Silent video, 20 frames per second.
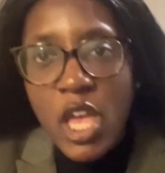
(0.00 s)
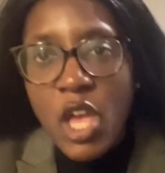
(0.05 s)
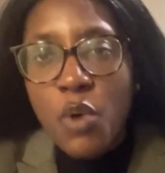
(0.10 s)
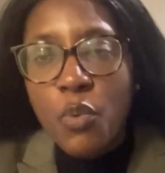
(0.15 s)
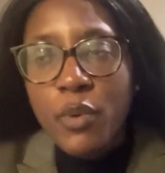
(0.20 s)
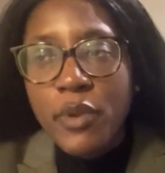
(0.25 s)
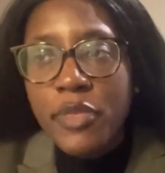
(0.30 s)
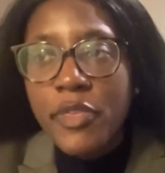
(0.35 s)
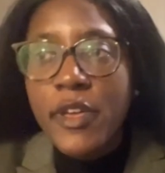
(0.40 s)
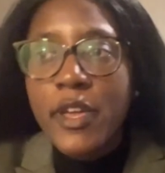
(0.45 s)

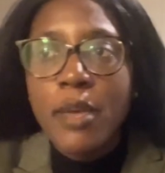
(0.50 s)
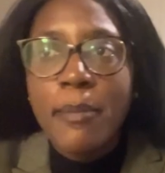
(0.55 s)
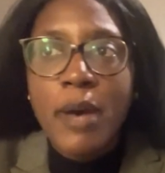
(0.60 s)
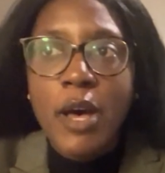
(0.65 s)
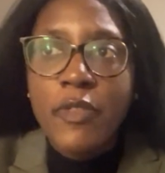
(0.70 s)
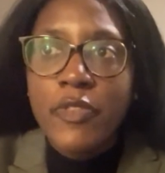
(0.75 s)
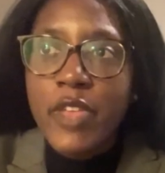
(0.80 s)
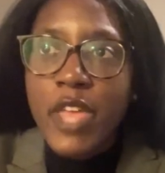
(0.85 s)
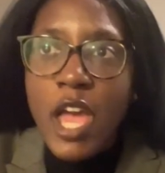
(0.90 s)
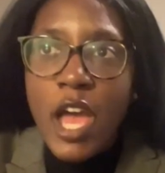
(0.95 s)
When we think
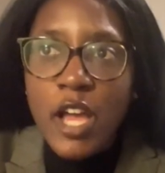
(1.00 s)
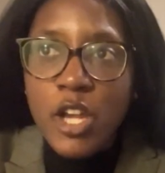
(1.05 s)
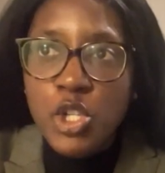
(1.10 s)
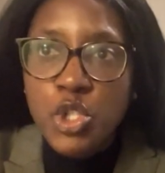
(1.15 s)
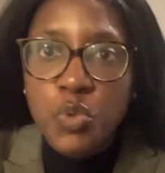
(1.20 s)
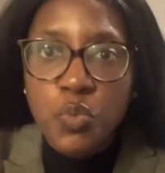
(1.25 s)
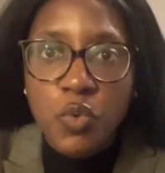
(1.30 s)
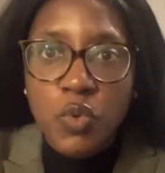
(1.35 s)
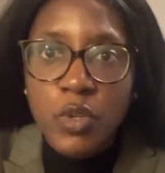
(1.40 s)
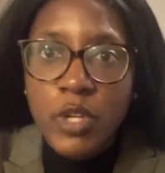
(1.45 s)
about the
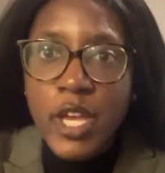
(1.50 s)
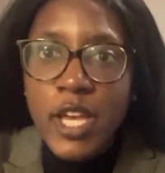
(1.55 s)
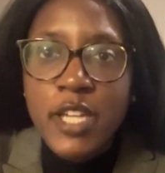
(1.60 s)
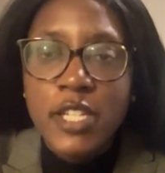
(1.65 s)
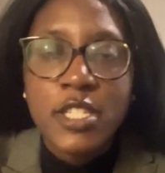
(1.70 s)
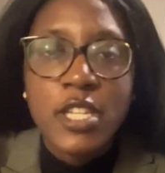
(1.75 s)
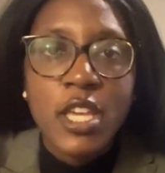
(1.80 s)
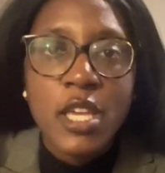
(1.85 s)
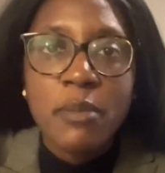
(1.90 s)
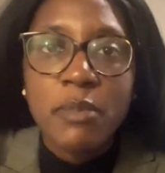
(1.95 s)
actual
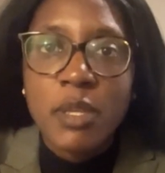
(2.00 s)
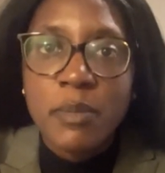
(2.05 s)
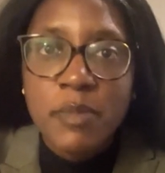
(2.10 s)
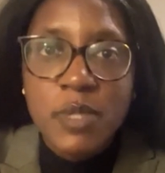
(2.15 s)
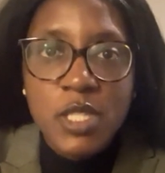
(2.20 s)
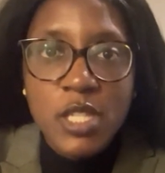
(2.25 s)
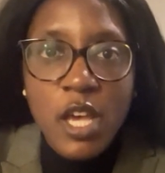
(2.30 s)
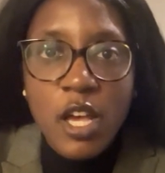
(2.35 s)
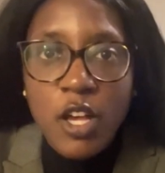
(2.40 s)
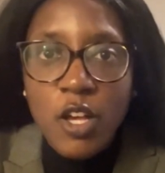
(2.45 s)
team
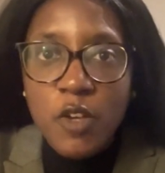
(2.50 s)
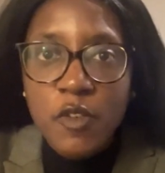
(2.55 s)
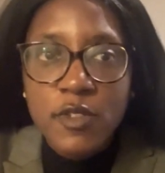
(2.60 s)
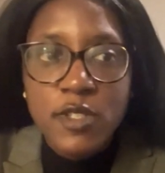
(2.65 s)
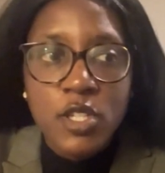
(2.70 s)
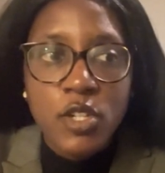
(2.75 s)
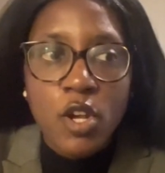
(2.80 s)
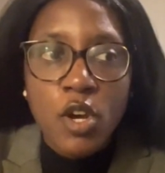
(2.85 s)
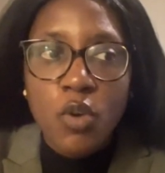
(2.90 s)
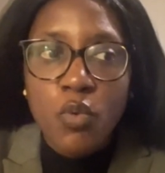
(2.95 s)

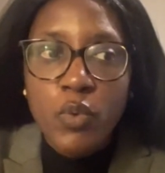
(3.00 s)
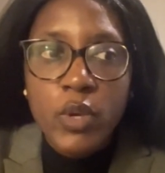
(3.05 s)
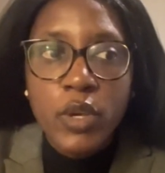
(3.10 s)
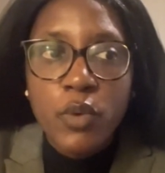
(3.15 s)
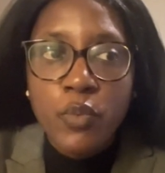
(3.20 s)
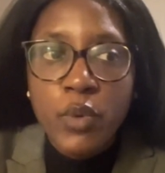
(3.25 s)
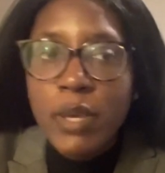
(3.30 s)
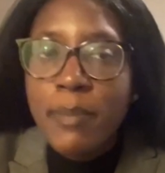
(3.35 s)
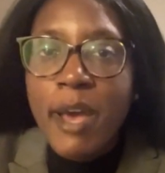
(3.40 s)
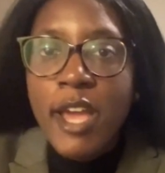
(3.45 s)
themselves,
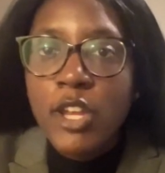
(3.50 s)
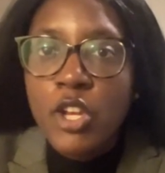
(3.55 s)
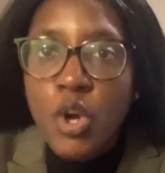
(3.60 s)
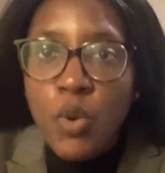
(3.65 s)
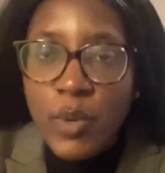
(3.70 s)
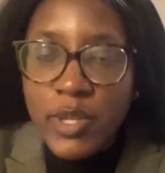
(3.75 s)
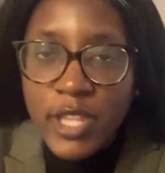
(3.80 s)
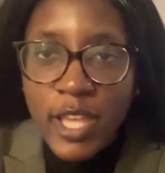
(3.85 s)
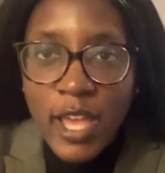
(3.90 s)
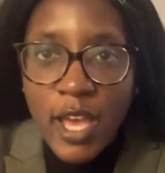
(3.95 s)
we might know
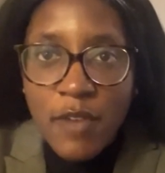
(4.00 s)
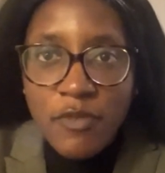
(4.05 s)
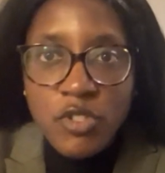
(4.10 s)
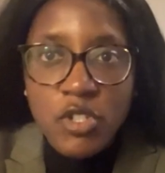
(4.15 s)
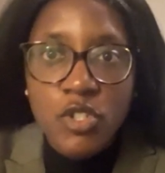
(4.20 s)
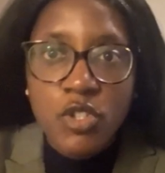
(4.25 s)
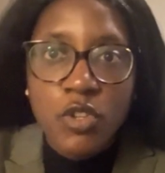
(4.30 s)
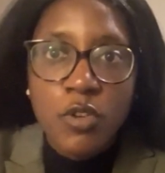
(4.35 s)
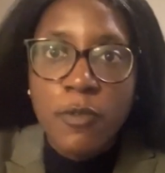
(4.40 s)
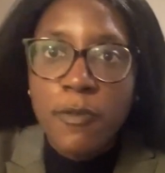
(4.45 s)
what they have
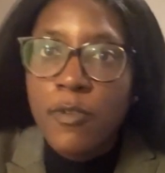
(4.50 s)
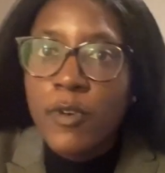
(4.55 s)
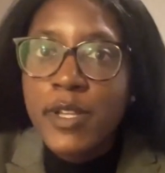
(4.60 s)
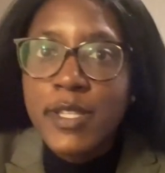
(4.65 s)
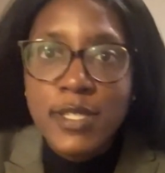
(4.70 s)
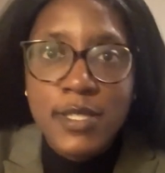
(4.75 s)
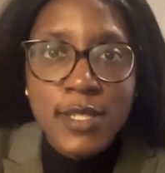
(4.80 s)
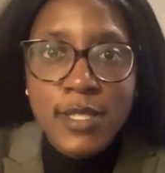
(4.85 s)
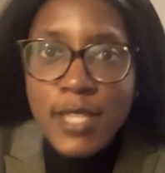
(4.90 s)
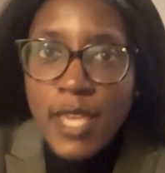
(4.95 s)
to do. For
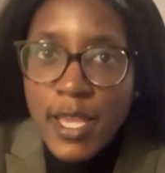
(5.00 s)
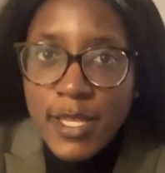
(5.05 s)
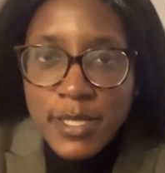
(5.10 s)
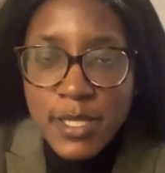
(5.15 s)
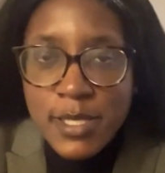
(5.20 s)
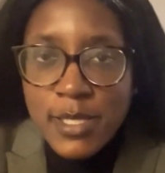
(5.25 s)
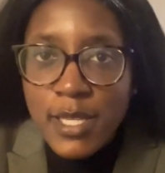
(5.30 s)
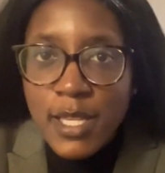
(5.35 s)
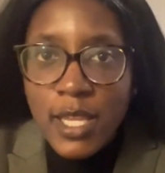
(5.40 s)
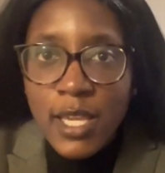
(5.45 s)
instance,
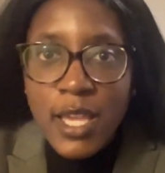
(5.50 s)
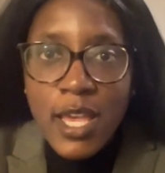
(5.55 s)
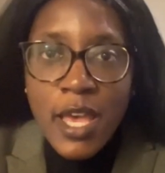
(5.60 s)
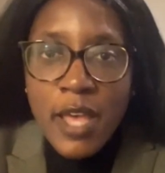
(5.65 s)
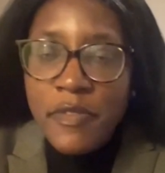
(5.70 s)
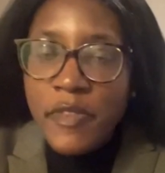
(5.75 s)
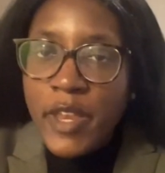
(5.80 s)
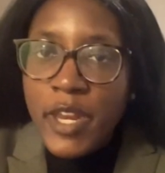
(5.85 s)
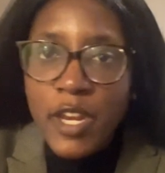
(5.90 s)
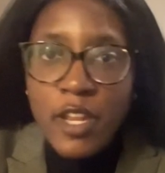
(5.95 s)
Kansas City,
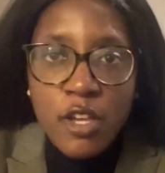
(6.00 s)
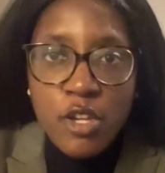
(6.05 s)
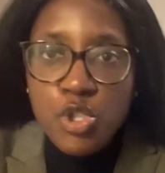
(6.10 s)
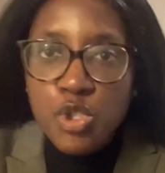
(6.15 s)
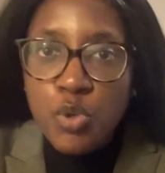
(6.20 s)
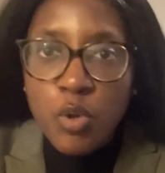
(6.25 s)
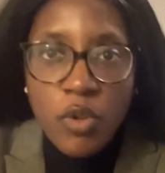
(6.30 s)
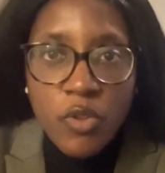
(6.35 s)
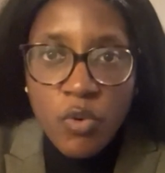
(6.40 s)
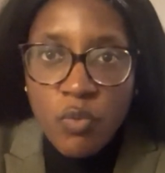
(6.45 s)
they need to
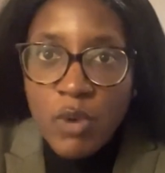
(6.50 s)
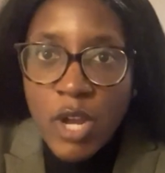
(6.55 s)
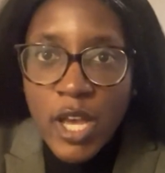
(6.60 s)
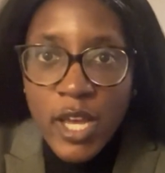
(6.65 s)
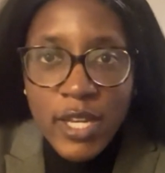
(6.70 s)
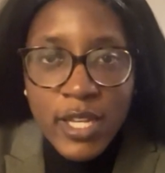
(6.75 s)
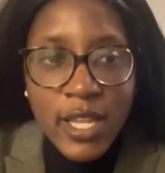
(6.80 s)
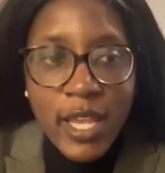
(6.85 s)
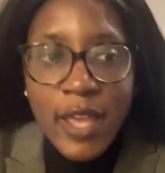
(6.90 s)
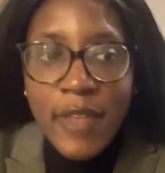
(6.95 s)
control the
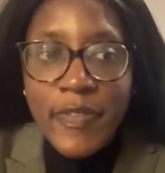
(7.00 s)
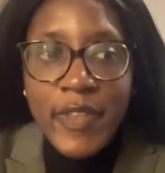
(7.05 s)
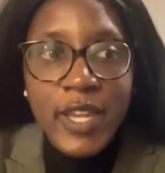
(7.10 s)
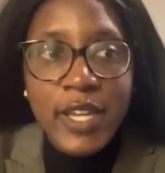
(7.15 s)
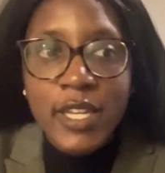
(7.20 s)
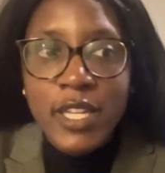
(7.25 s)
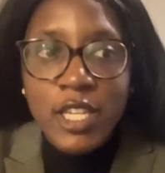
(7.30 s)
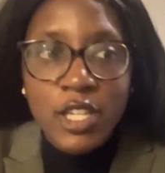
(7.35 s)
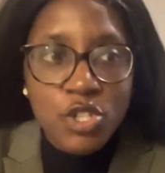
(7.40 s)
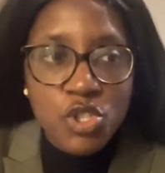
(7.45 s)
run and they
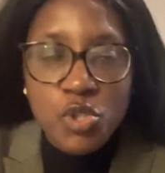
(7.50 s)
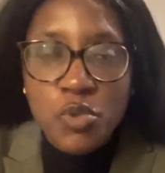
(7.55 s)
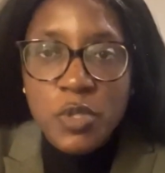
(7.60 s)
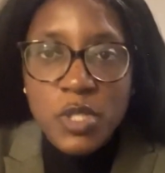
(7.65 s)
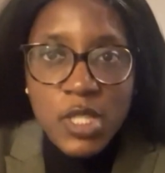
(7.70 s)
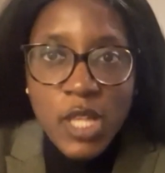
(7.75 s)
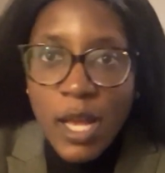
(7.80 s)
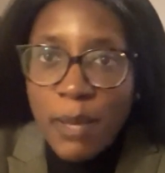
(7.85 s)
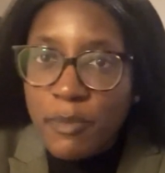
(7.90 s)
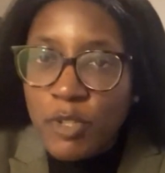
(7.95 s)
need to
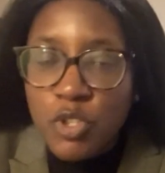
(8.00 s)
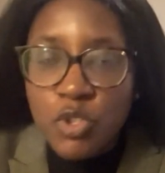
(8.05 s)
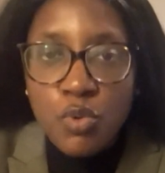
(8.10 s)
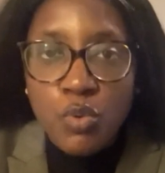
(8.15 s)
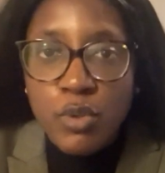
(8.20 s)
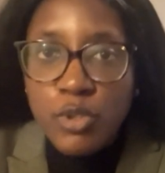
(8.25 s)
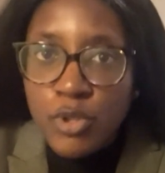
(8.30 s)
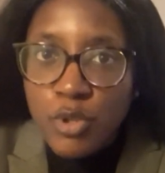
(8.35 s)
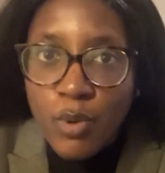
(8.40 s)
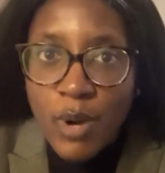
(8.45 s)
stop the
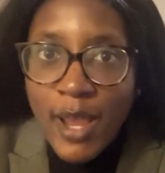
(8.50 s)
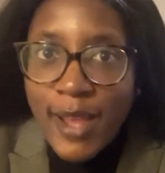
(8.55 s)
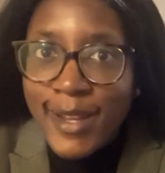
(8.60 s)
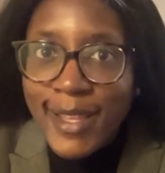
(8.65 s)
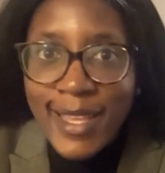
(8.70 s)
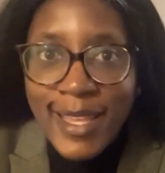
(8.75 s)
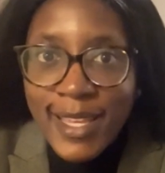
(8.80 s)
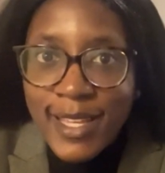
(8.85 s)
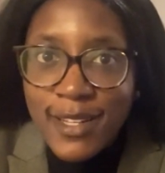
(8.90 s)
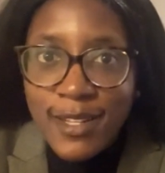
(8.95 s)
dual threat
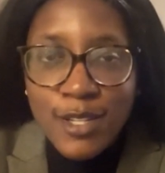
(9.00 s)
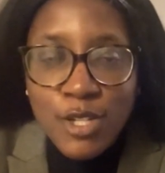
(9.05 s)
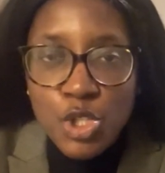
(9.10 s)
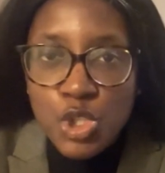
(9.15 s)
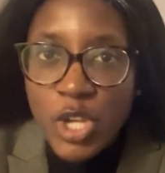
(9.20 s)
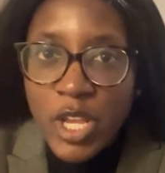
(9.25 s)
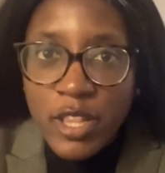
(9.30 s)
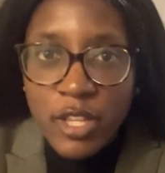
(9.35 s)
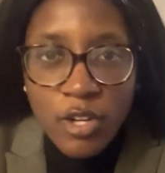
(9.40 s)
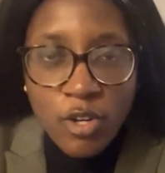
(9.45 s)
in
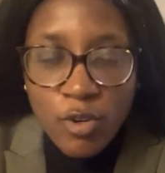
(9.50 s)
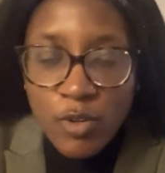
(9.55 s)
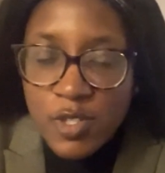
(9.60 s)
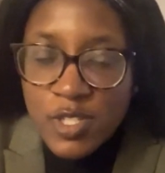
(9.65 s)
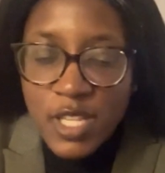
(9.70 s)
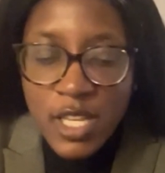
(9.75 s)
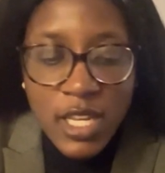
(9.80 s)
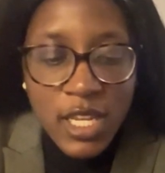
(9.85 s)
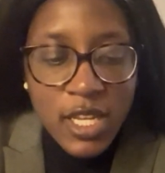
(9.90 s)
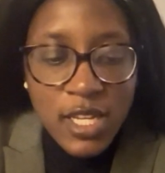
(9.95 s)
Jalen Hurts.
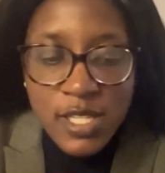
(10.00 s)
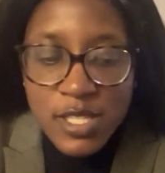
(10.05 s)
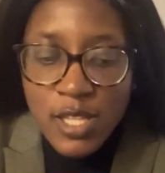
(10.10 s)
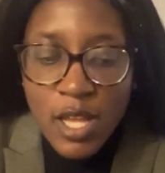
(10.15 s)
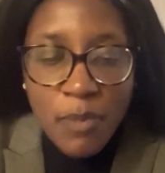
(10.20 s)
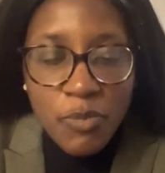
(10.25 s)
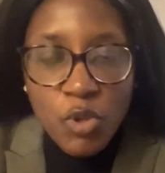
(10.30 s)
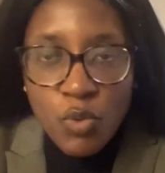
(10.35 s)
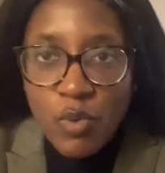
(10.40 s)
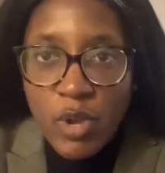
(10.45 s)
They need to
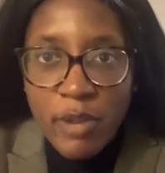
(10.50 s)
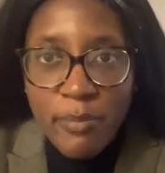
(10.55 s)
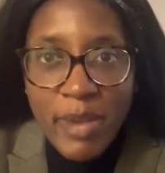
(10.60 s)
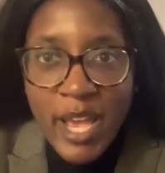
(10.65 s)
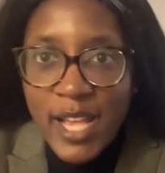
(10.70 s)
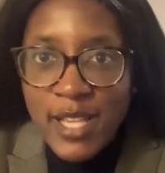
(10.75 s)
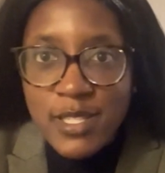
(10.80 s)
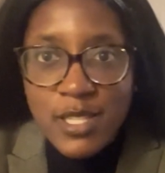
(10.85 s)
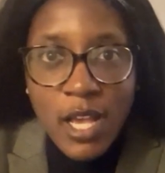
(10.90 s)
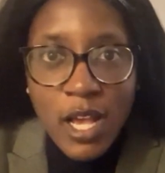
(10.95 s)
stop the run
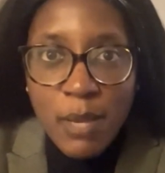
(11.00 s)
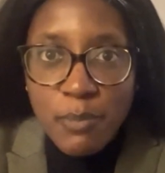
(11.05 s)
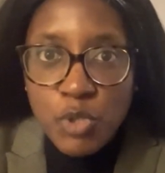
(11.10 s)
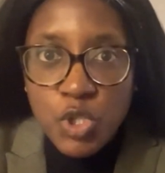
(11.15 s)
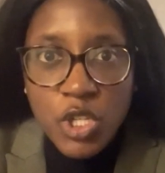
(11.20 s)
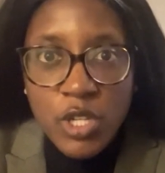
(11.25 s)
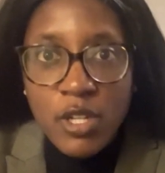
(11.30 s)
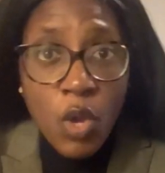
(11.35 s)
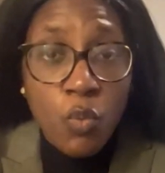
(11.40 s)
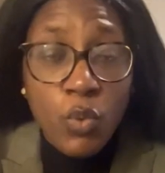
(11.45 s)
pass
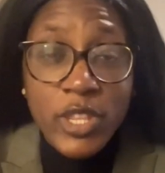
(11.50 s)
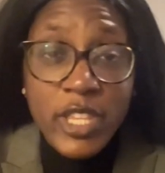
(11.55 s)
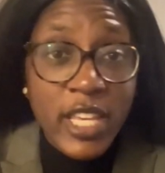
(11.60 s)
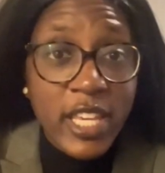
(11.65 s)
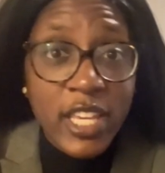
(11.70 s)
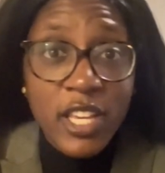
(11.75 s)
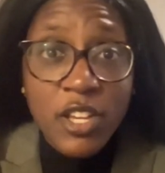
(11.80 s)
option. What the